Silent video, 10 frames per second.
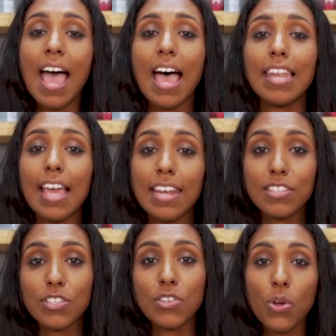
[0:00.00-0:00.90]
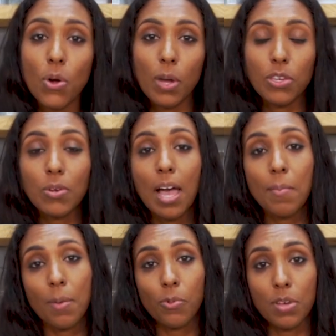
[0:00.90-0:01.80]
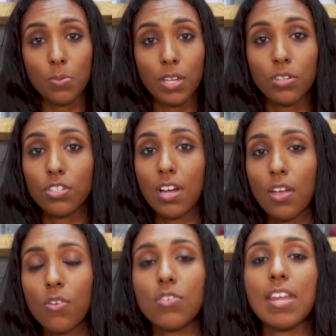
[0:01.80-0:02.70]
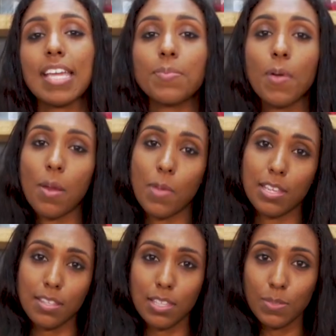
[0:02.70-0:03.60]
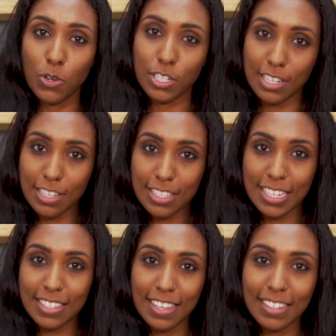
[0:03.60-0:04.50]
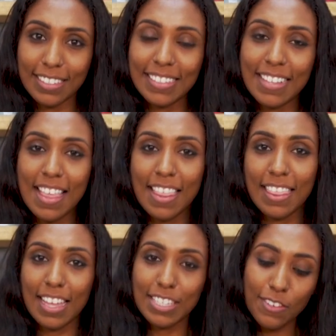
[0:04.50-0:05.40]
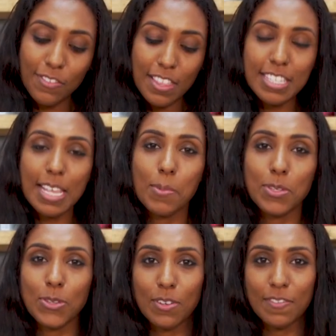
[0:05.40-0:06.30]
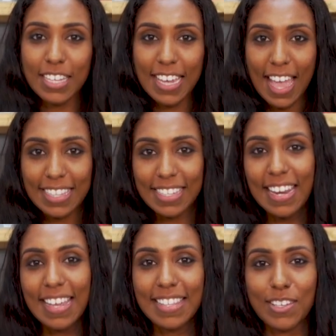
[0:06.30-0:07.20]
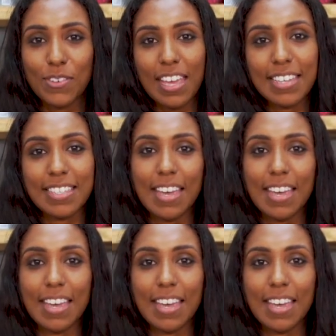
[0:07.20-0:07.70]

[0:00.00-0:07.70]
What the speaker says: and let us know what you come up with when you try your own experiments this Portugal season. That's it for this episode of Decanted, and see you next